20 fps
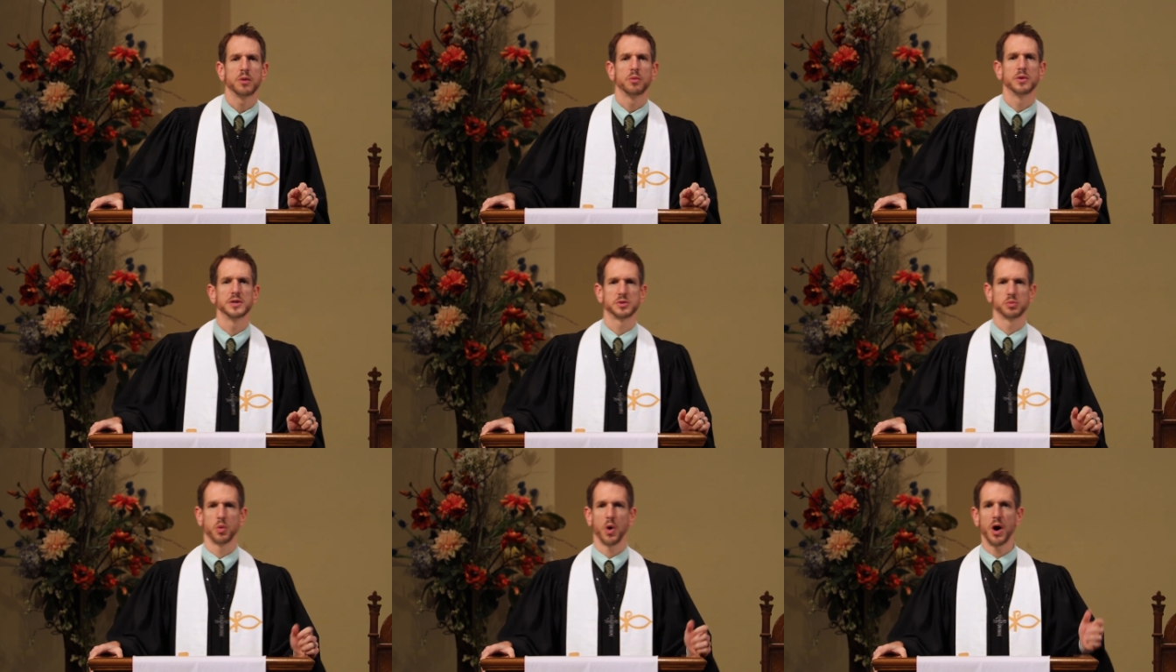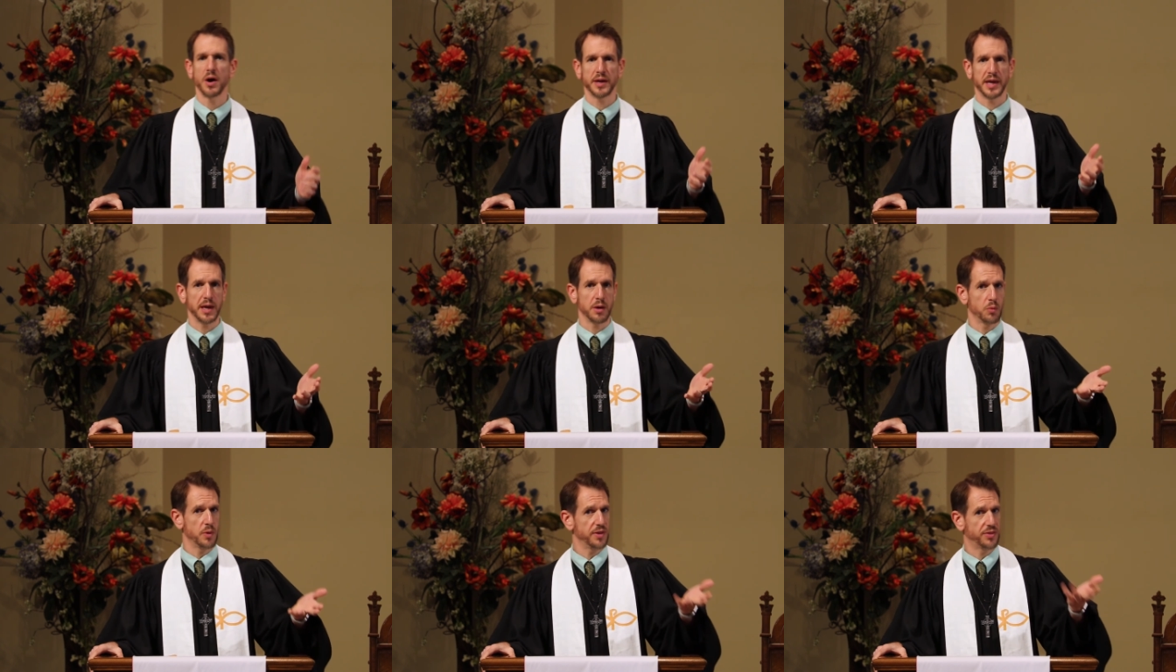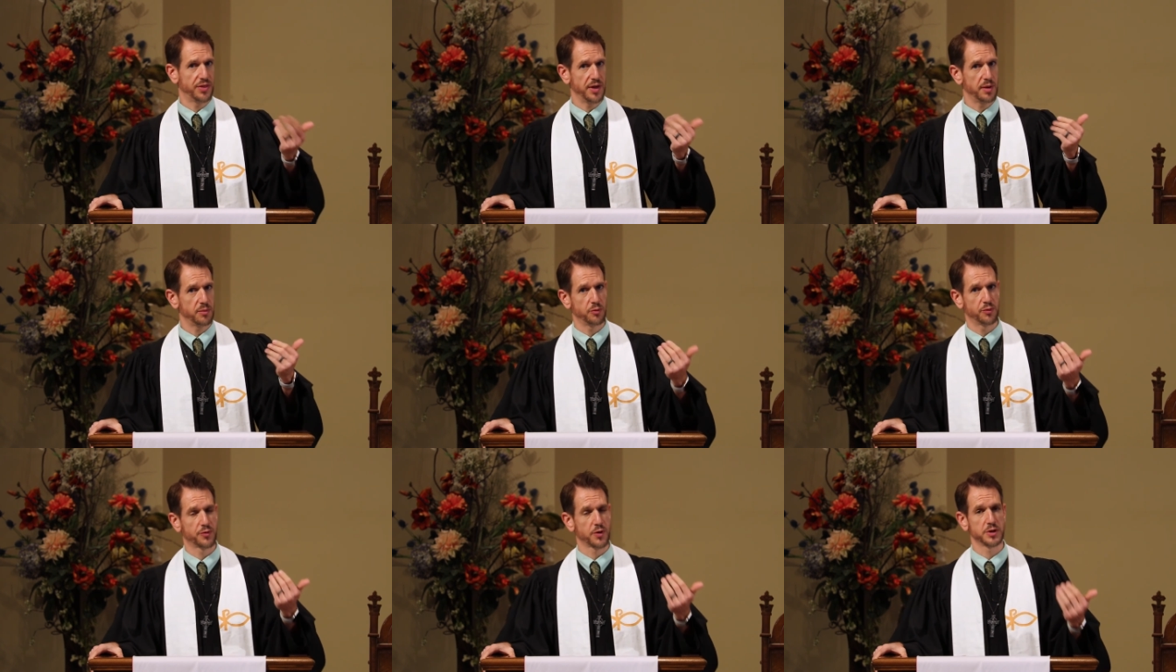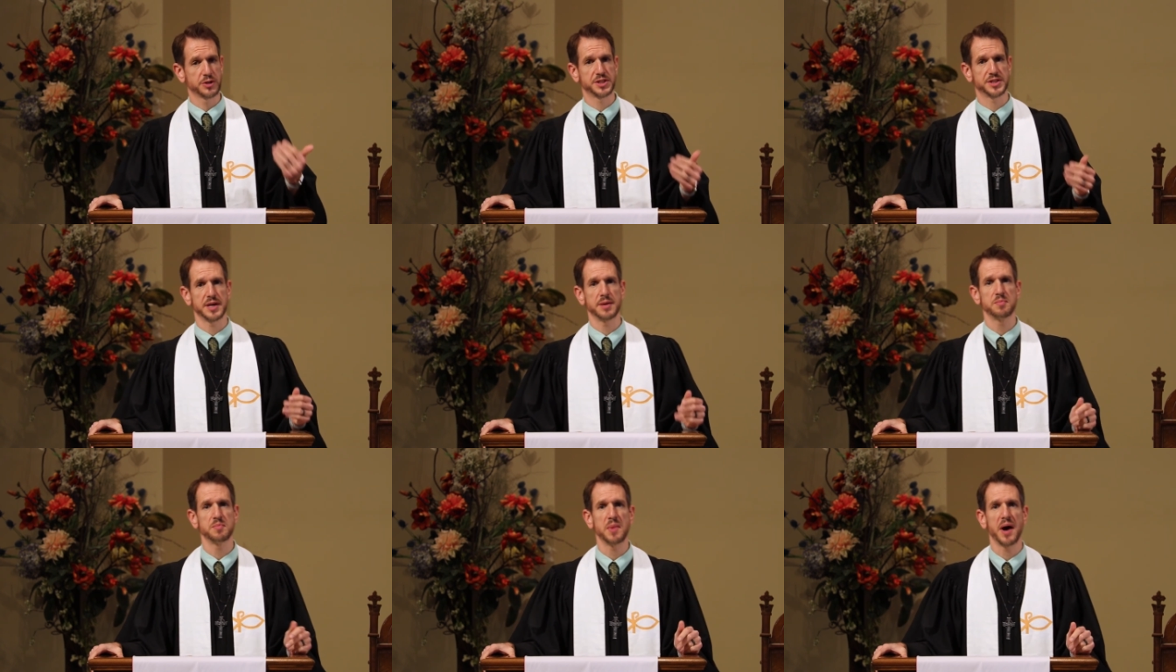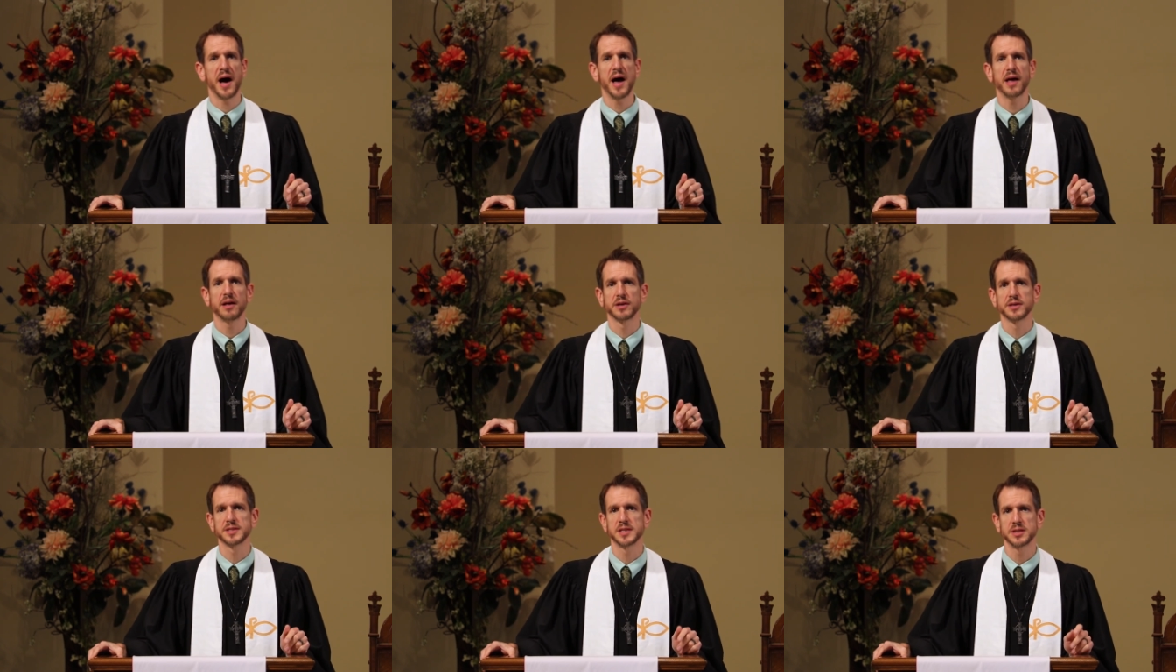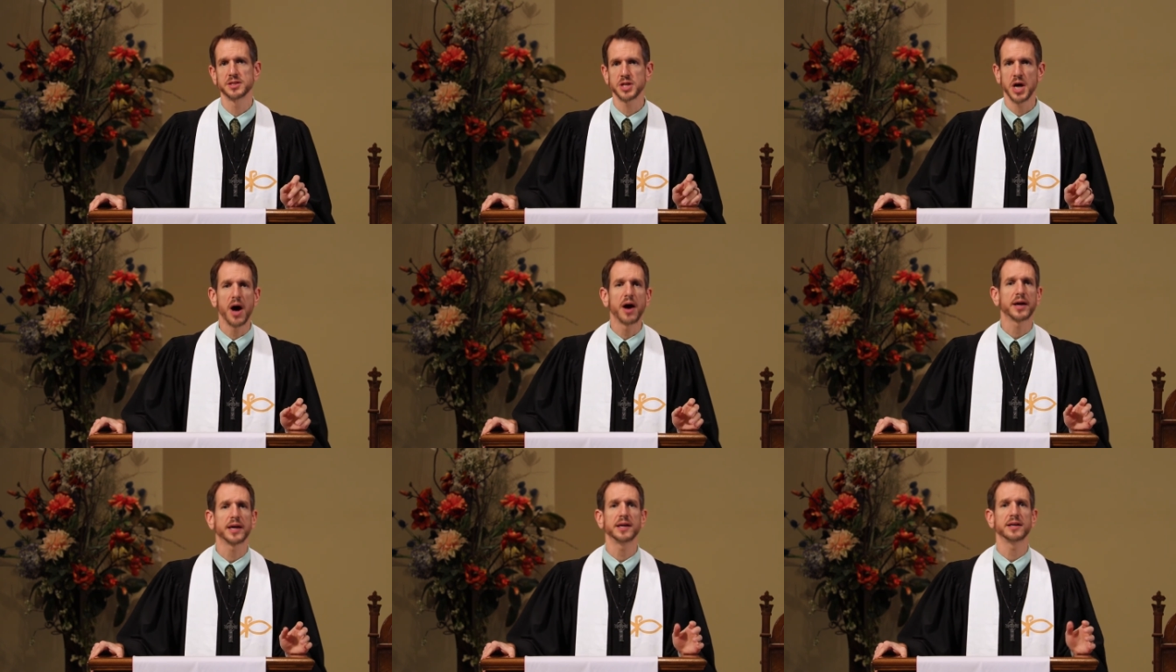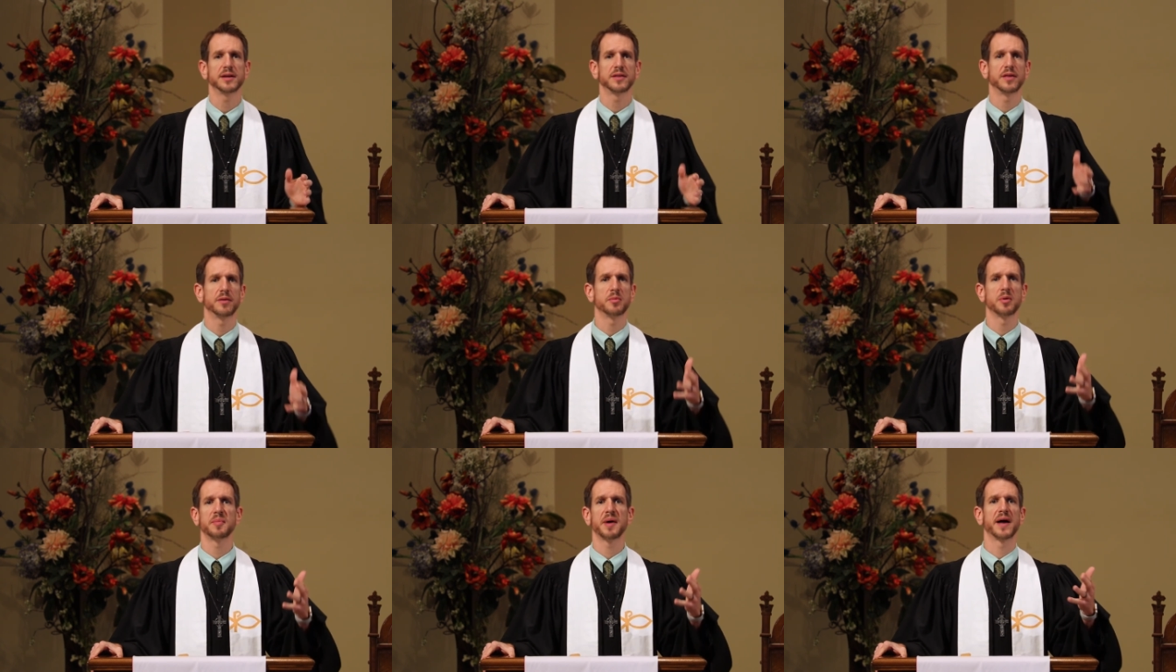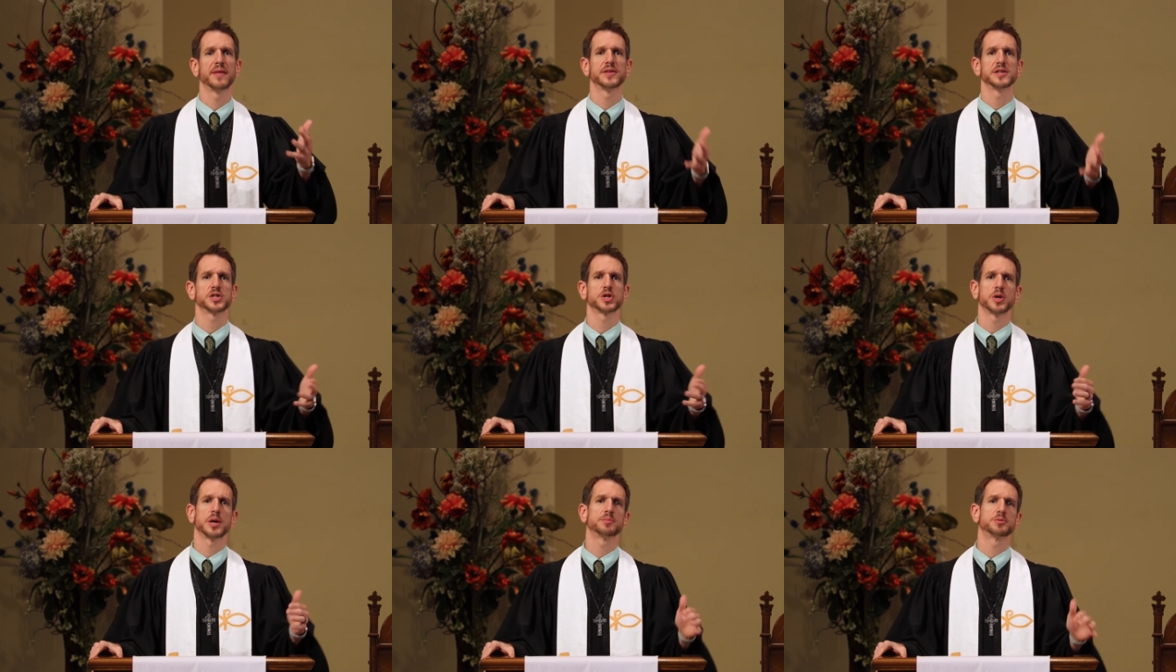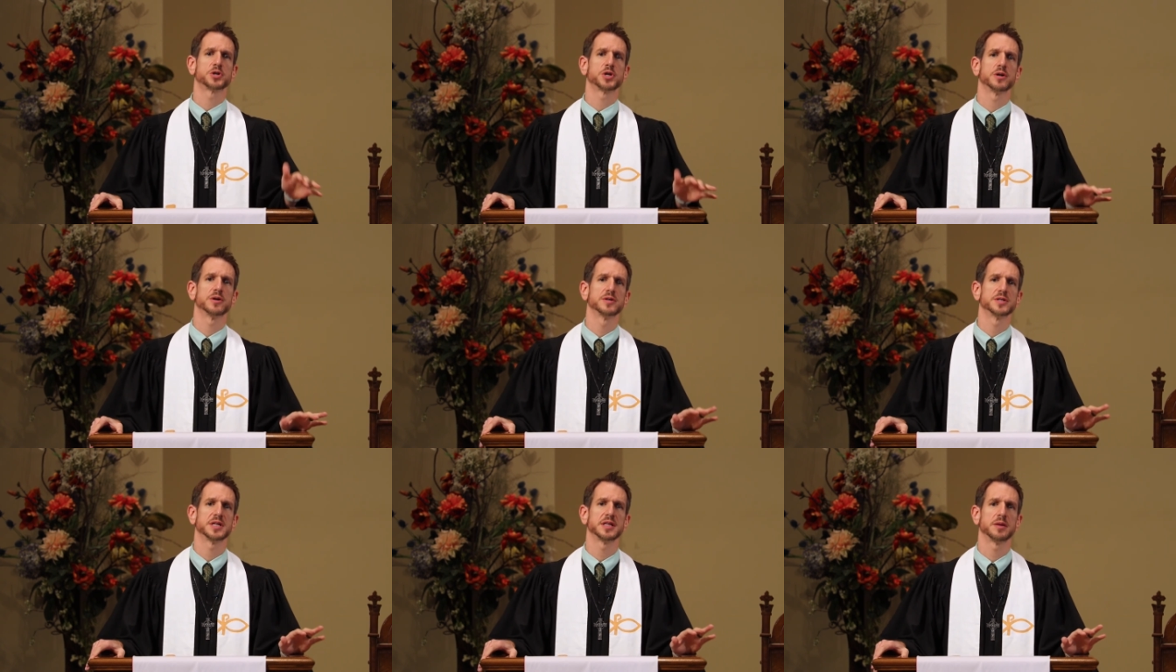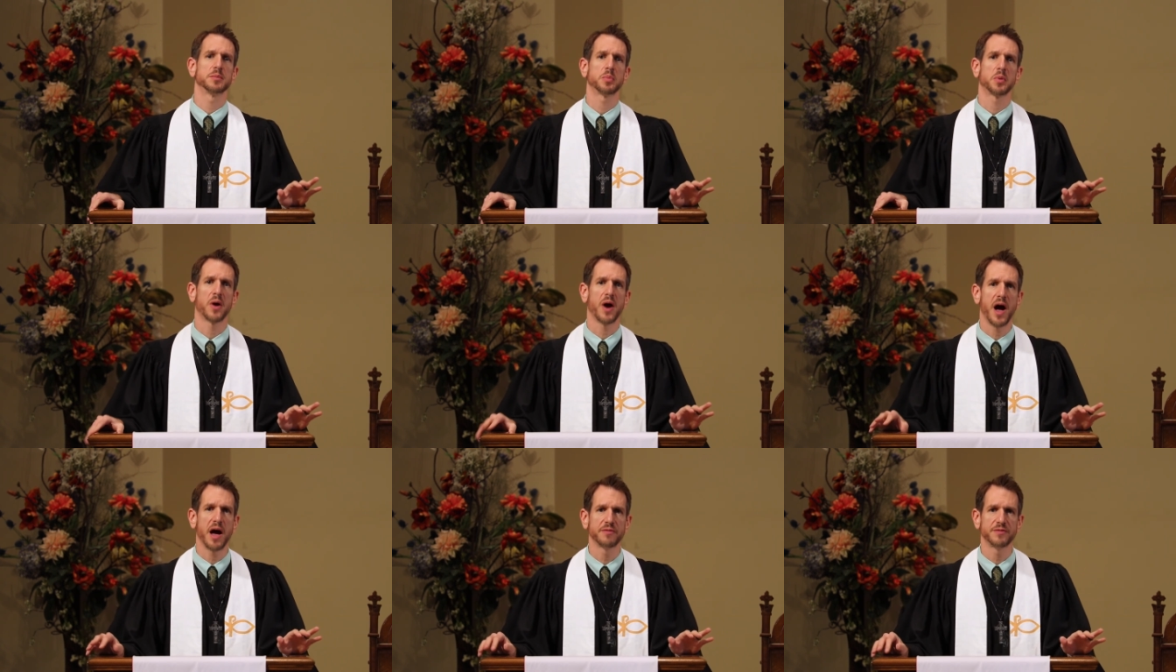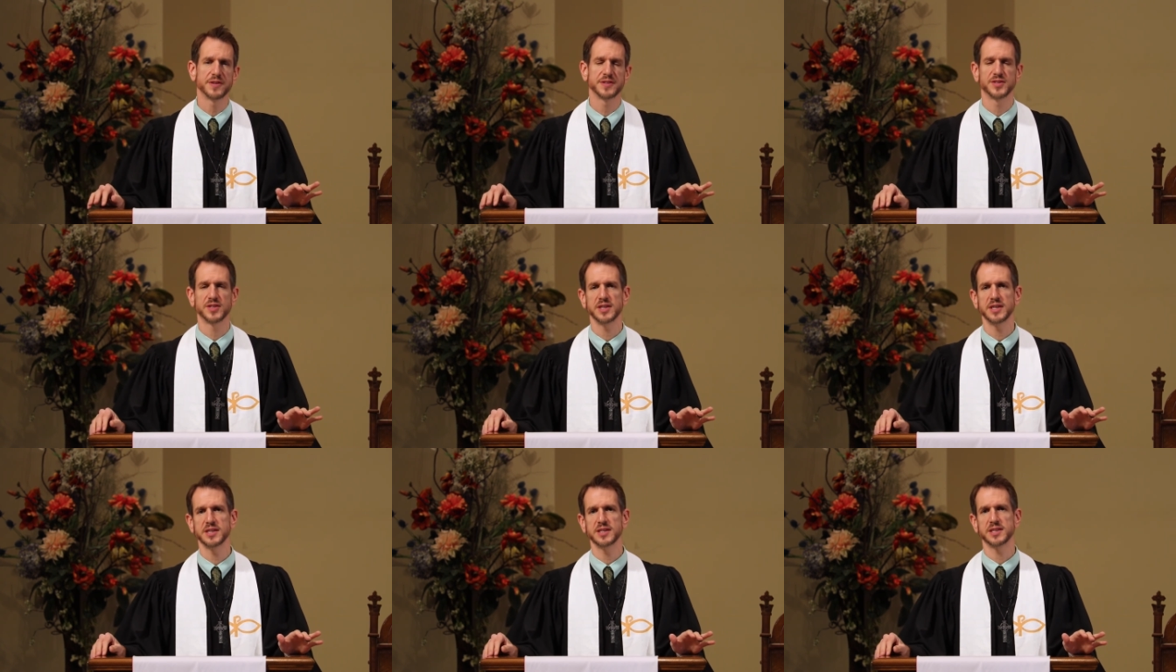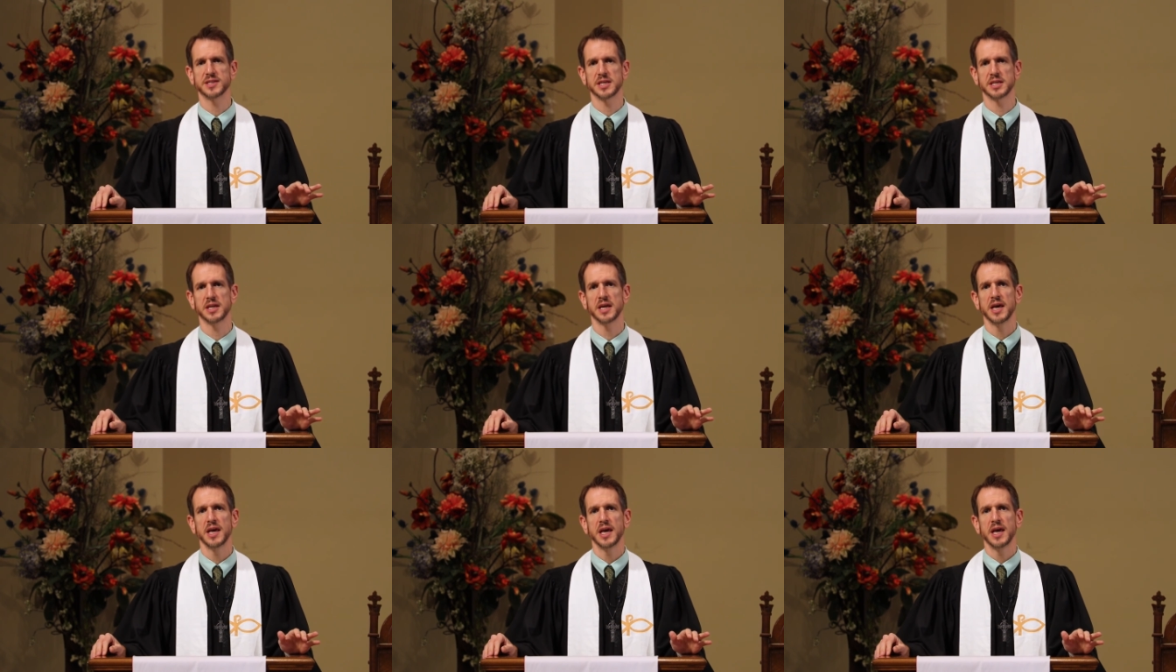was walking with them for some miles and talking to them about the scriptures and the prophecies and